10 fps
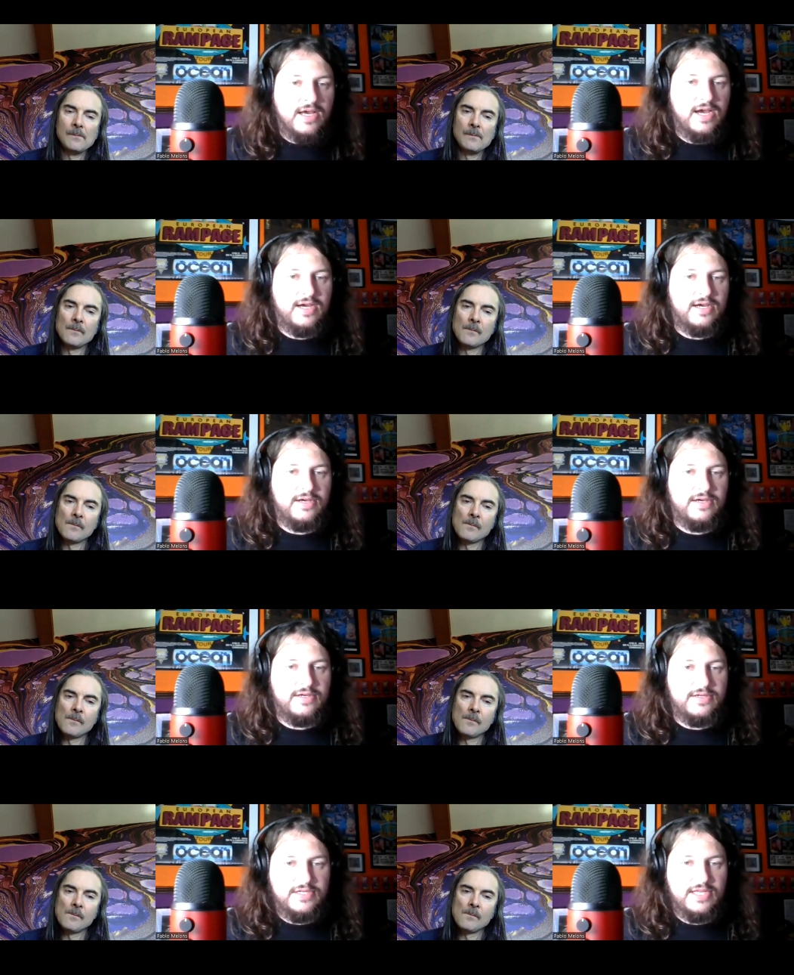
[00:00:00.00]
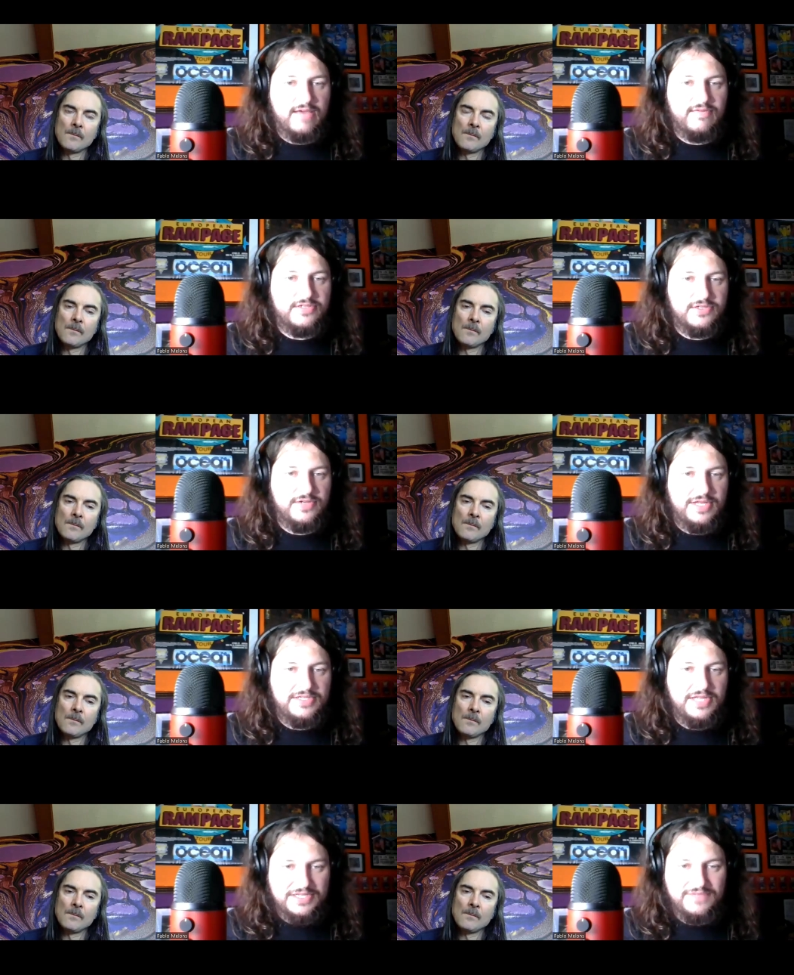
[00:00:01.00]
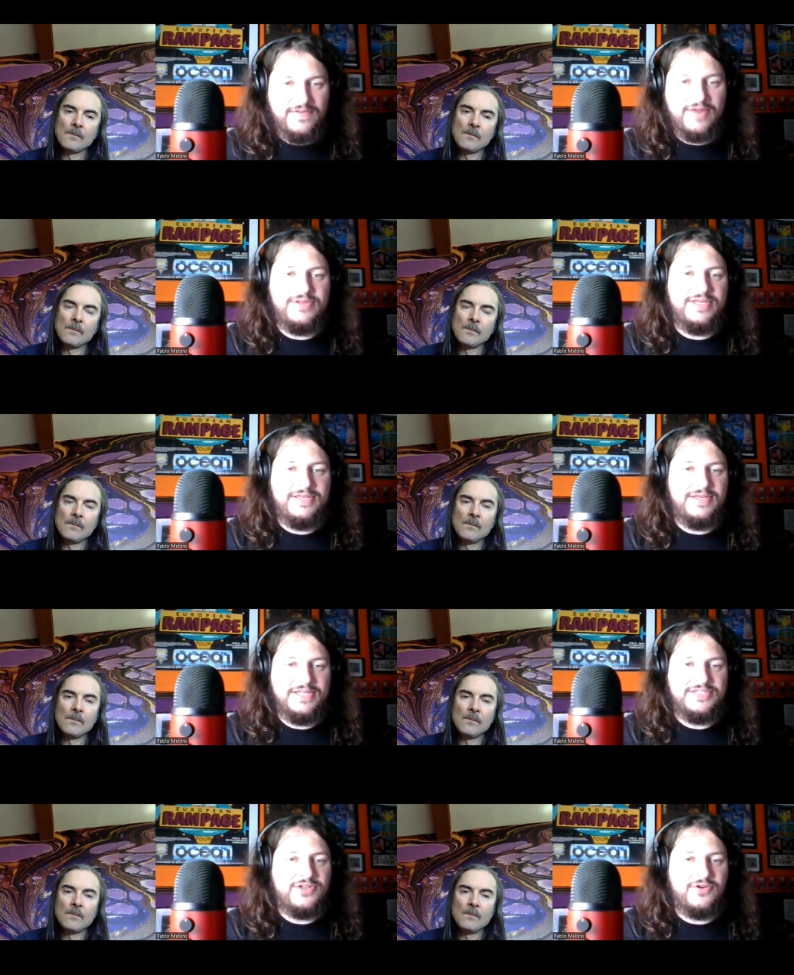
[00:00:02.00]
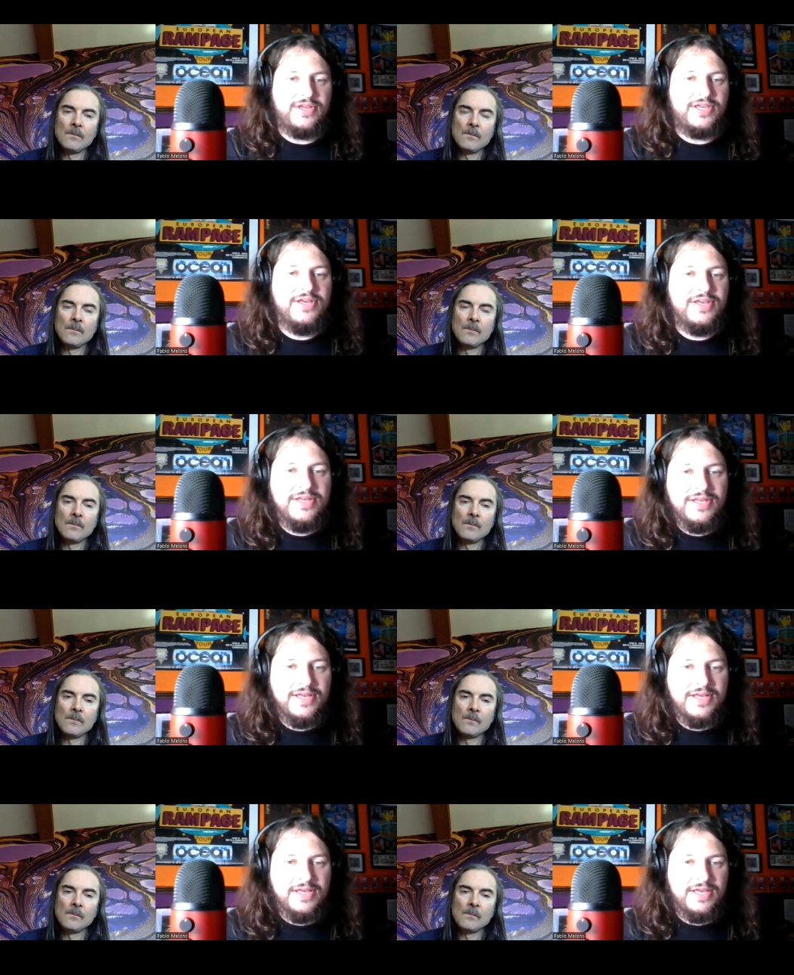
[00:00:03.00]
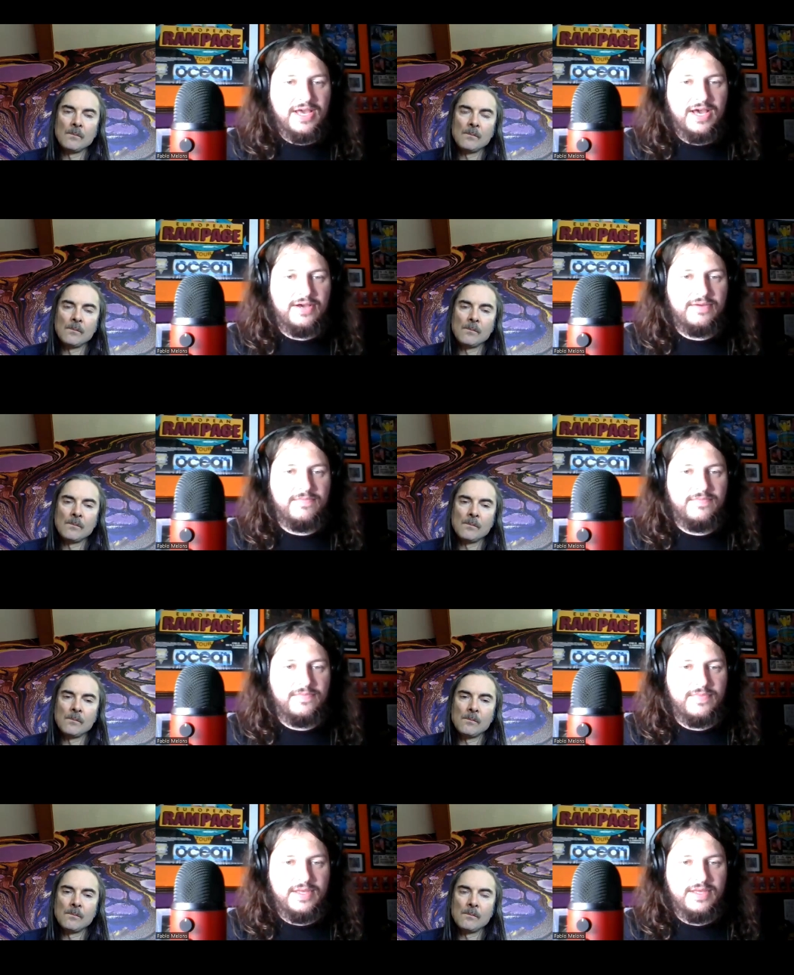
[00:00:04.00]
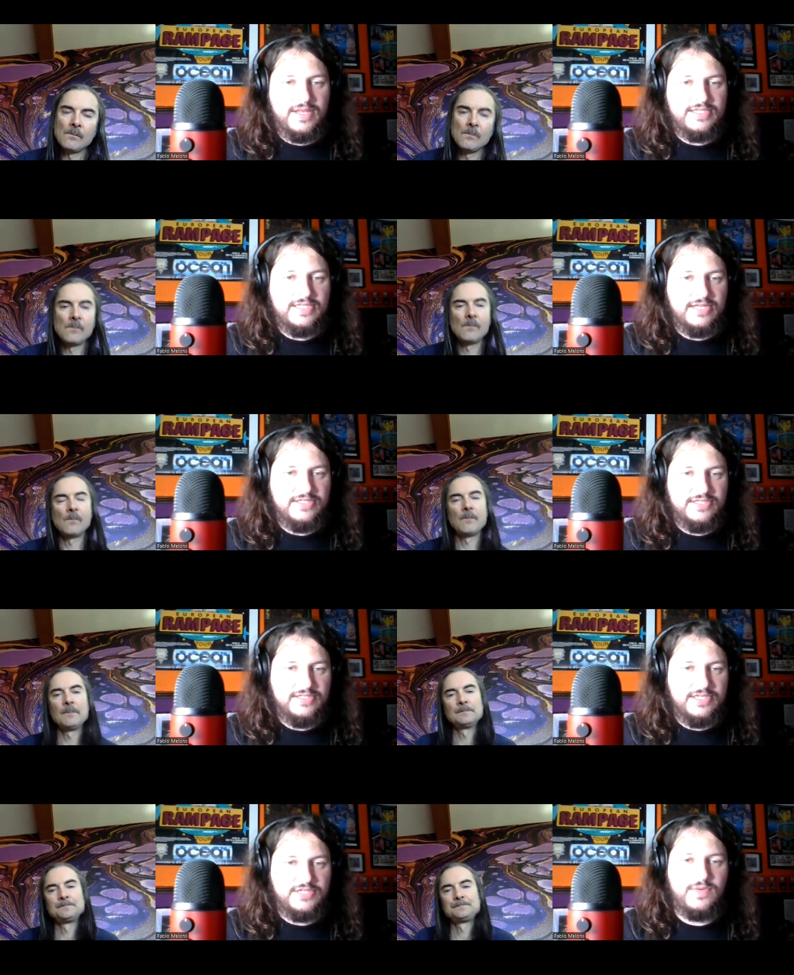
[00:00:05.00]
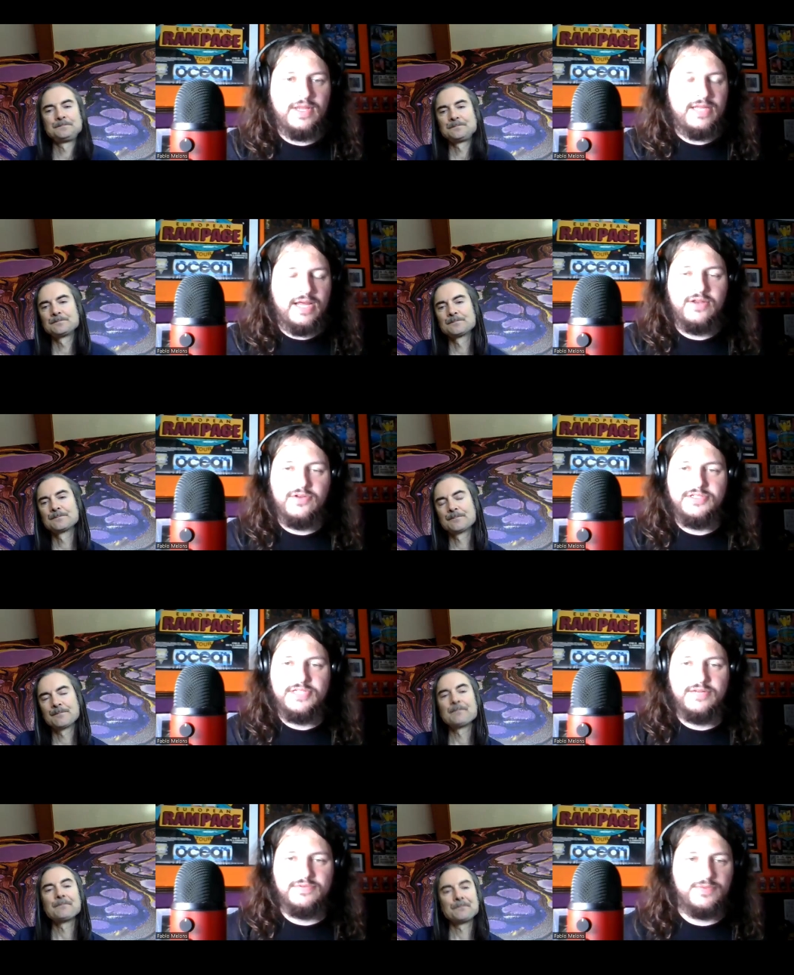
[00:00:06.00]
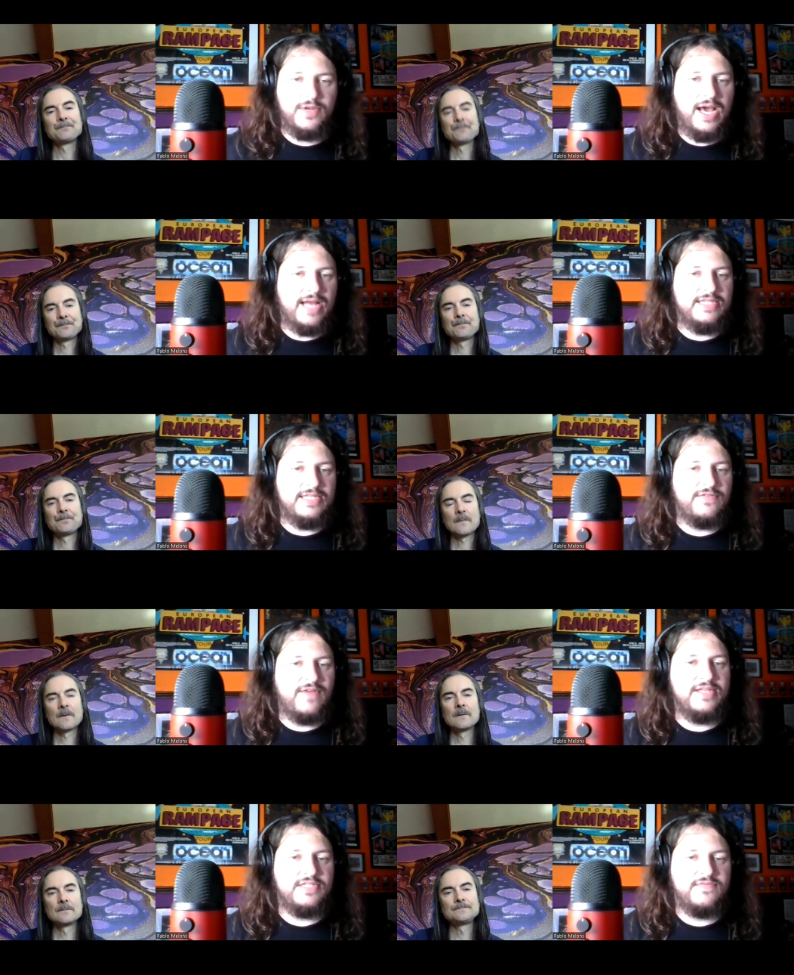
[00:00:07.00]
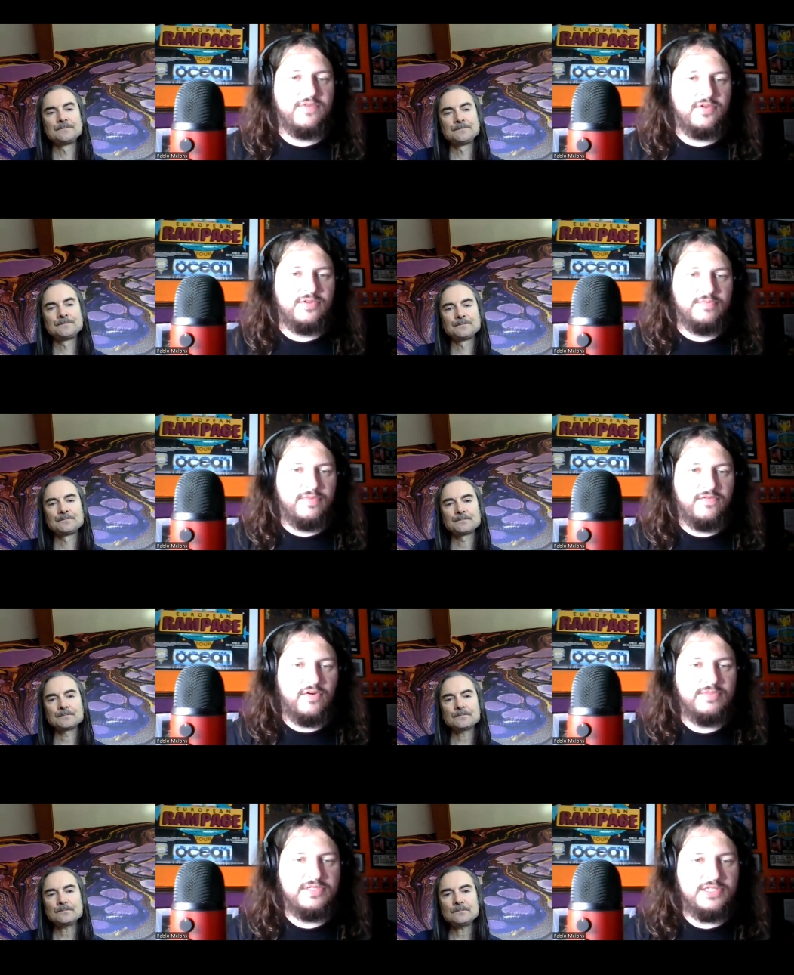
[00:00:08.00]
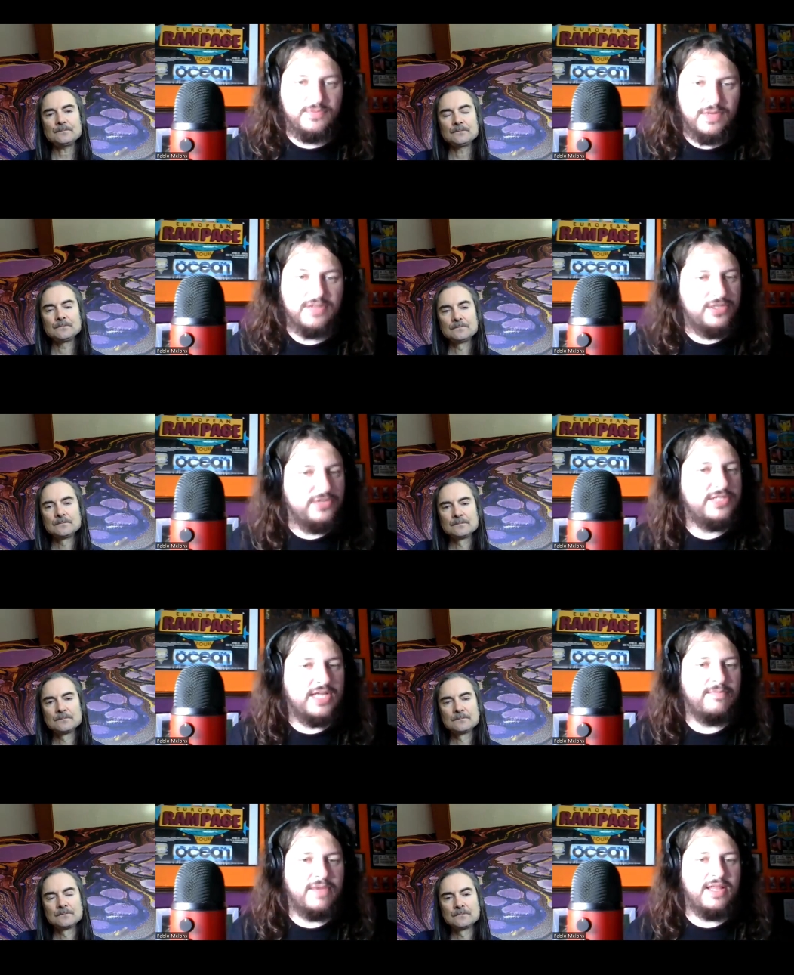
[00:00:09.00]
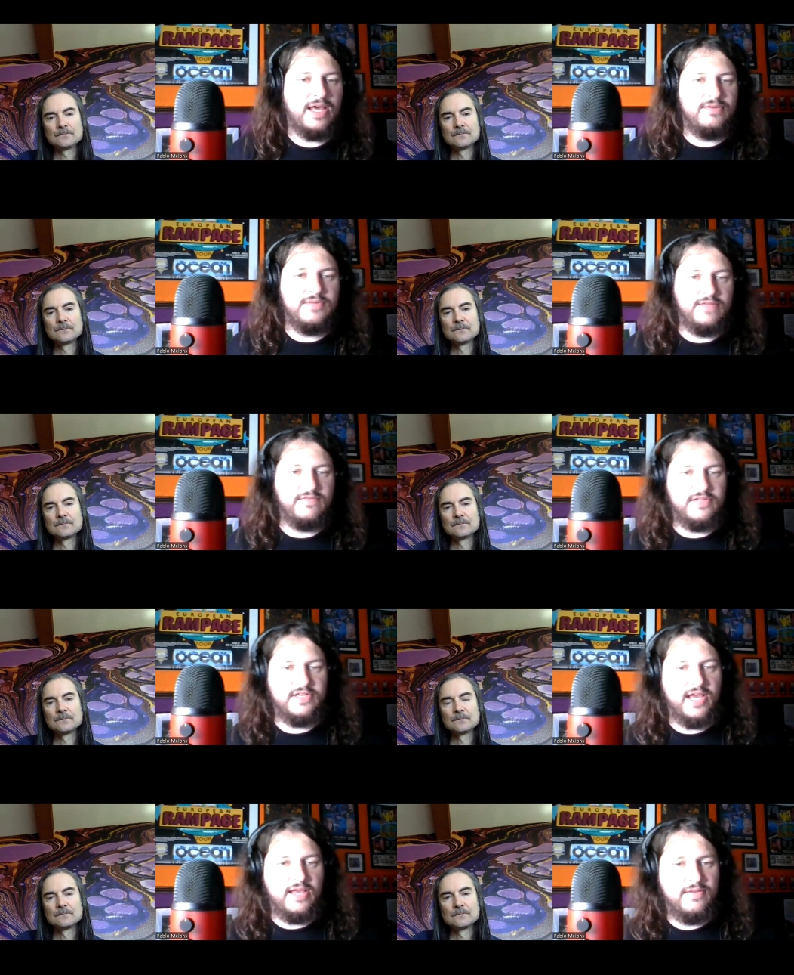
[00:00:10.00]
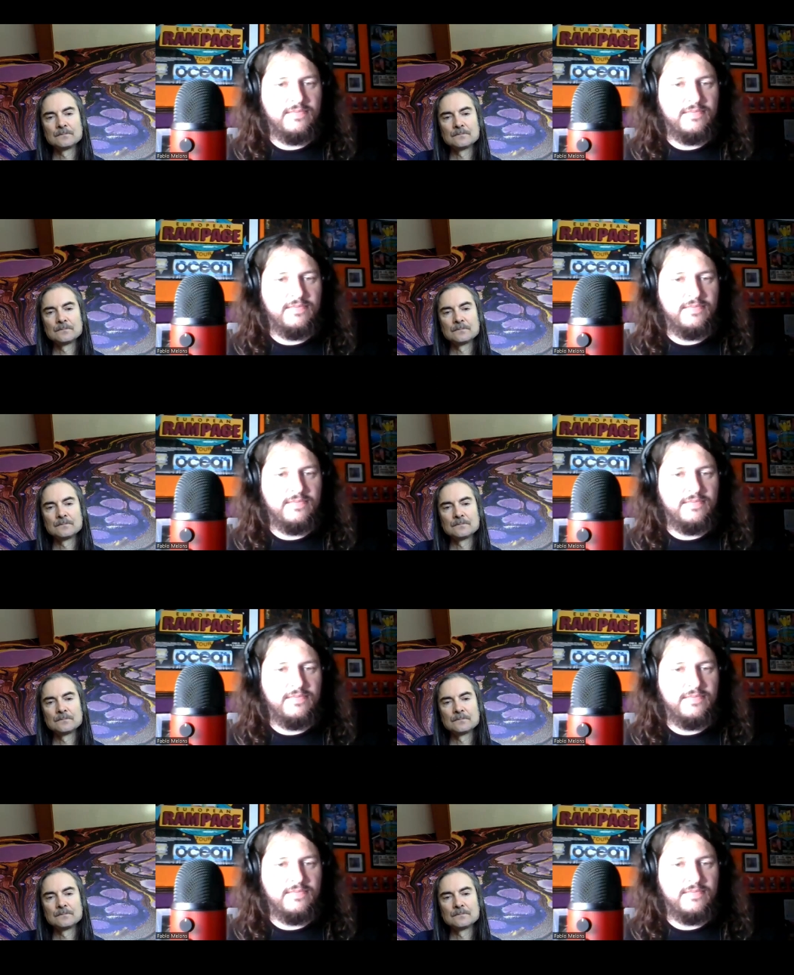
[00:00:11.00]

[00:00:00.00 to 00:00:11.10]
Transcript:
Speaker 1: together. So it's very historic in that sense. And this, yeah, I know you said it was one of Andy's finest vocal performances as well. Do you stand by that even today?